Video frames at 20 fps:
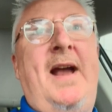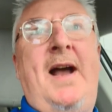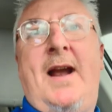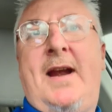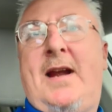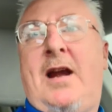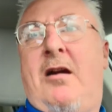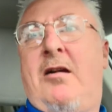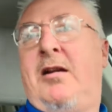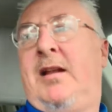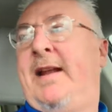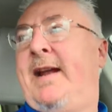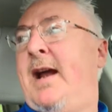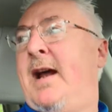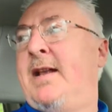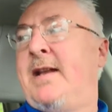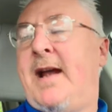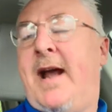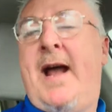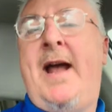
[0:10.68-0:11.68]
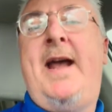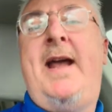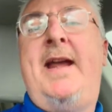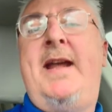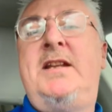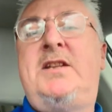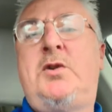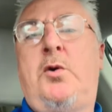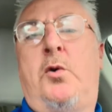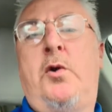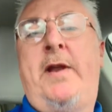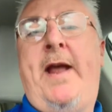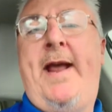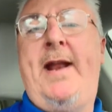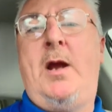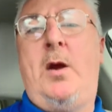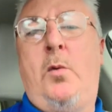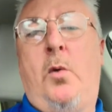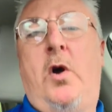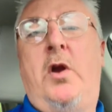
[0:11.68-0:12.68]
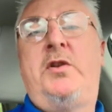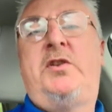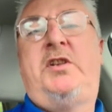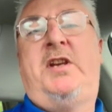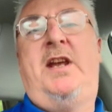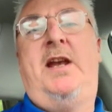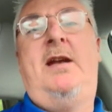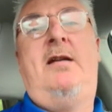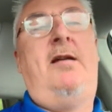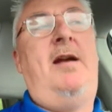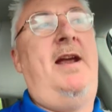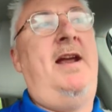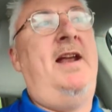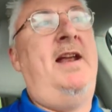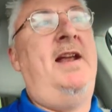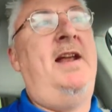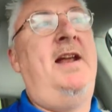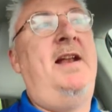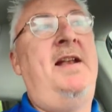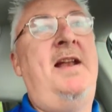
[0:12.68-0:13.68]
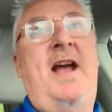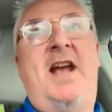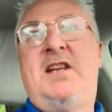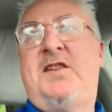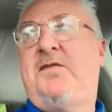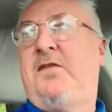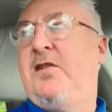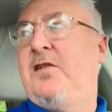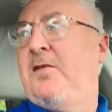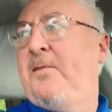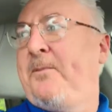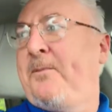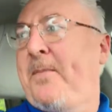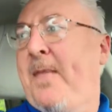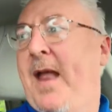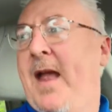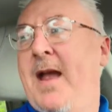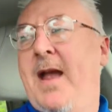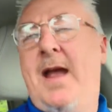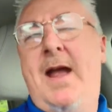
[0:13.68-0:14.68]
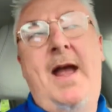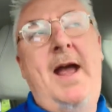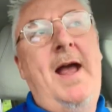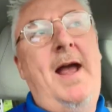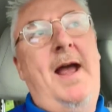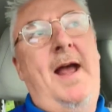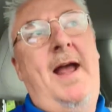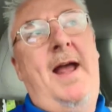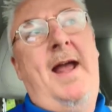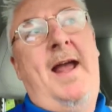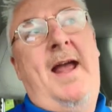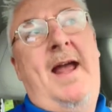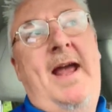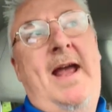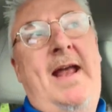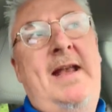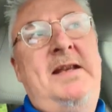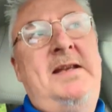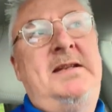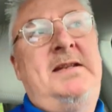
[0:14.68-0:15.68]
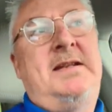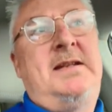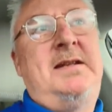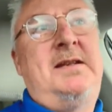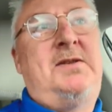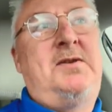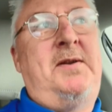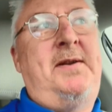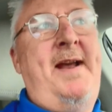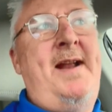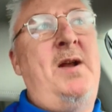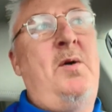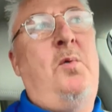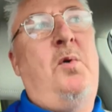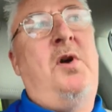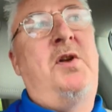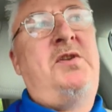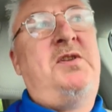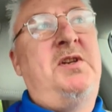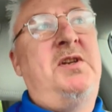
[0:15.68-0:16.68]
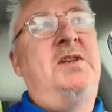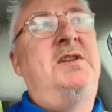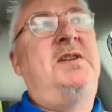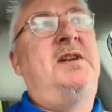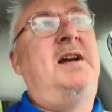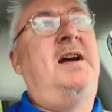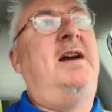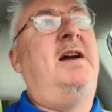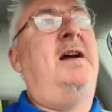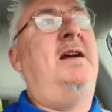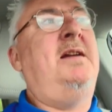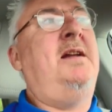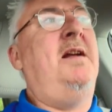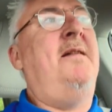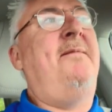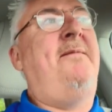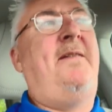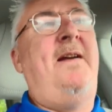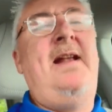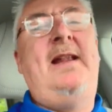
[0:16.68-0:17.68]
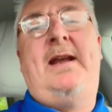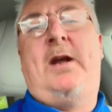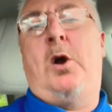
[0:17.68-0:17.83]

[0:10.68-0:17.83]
are currently under a tornado watch here in Nashville. And tornado watches are, you know, fairly